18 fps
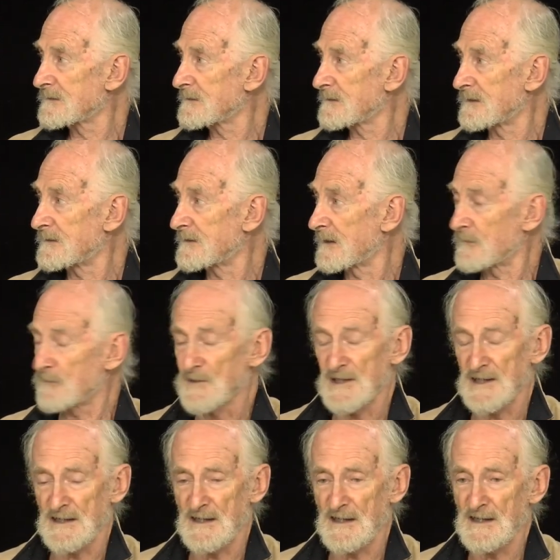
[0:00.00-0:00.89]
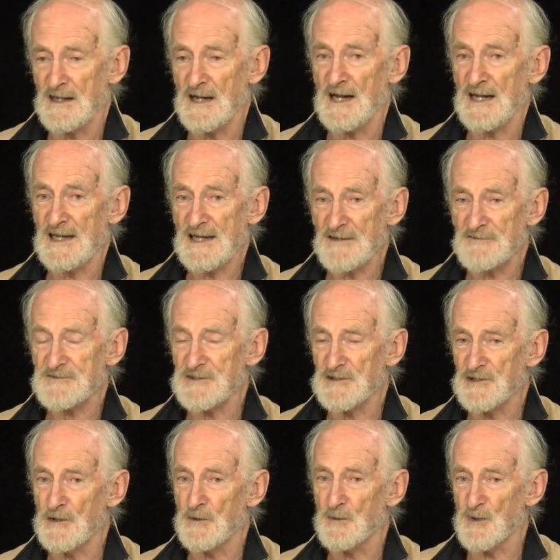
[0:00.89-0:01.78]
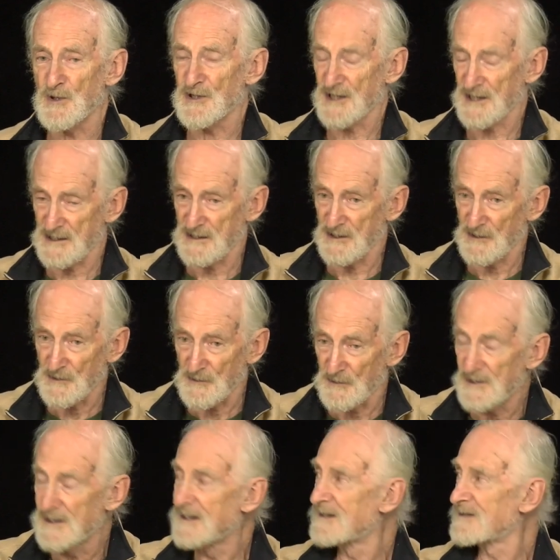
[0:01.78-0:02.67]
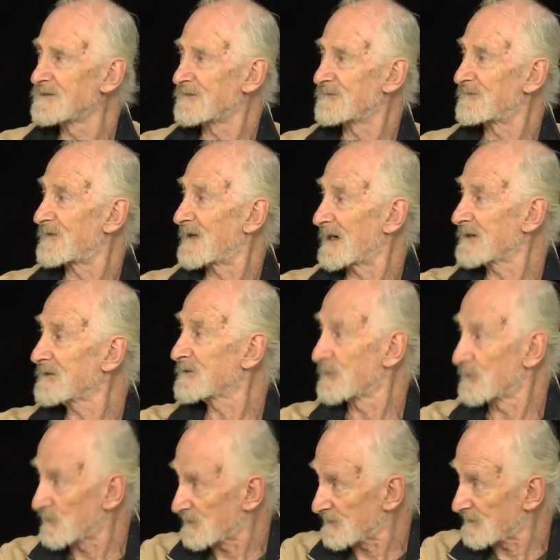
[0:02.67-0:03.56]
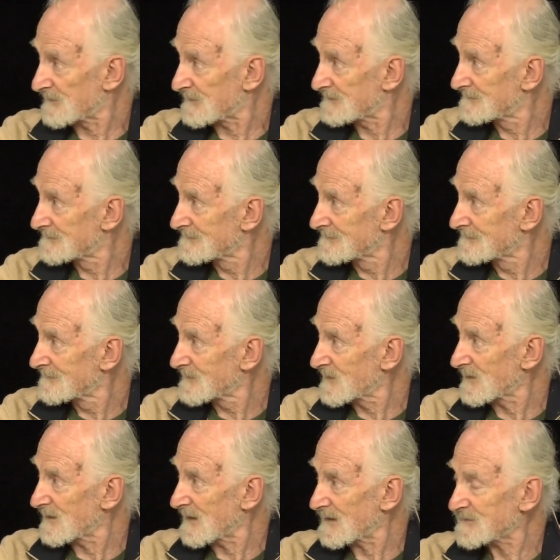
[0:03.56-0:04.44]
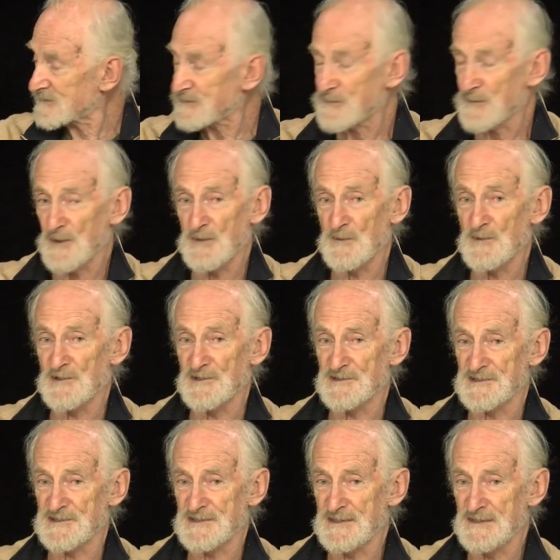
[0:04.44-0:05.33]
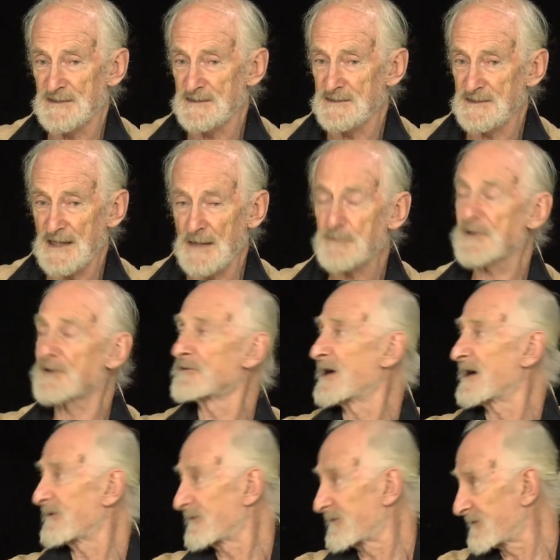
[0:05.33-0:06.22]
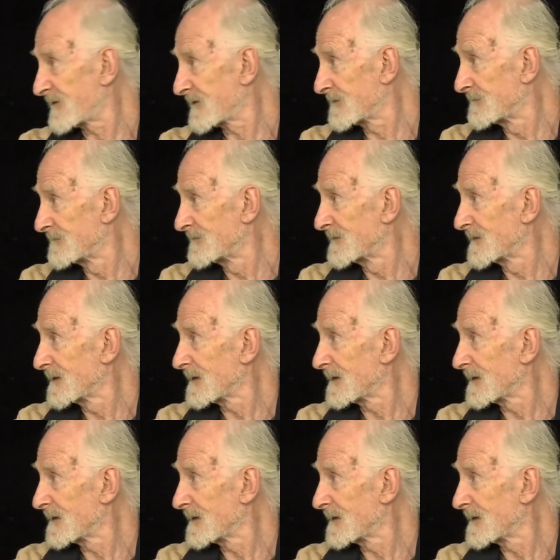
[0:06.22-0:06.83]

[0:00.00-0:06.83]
in that way. I have to know where to go to find the word. The last one was epigraph. Mm